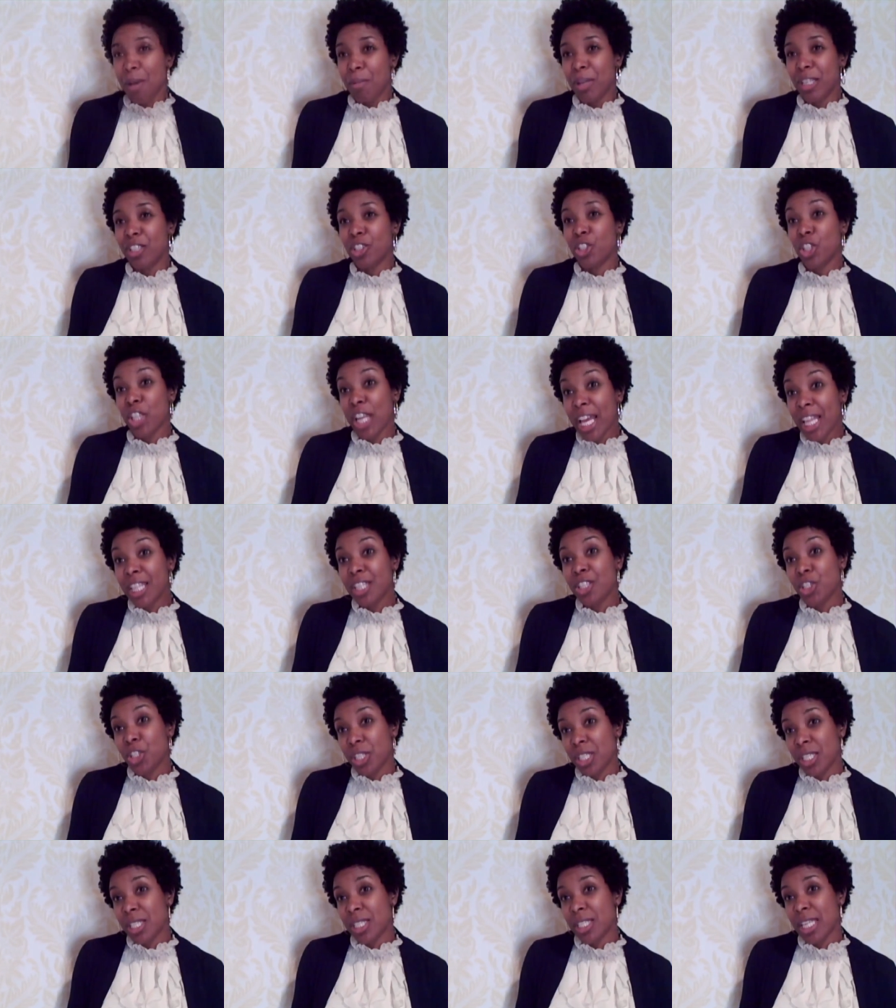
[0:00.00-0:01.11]
But the challenge
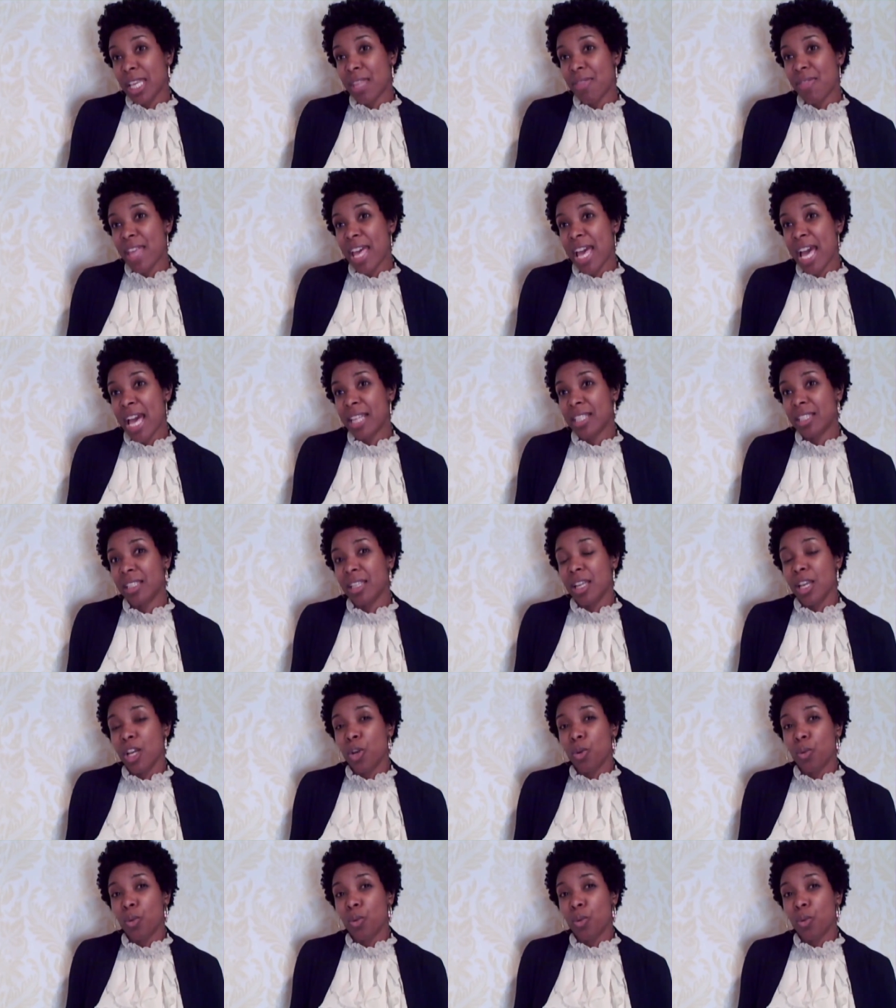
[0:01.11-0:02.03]
is in that